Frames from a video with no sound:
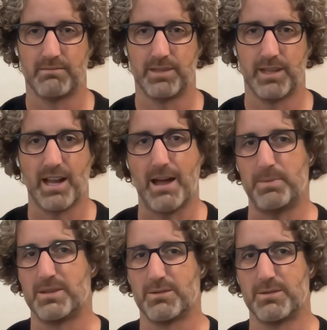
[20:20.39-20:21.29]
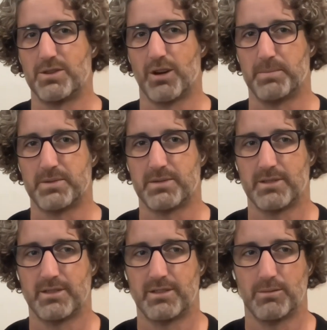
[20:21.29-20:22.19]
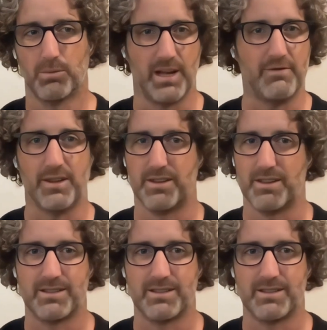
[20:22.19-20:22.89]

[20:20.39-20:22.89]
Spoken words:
they're happy to adopt whatever the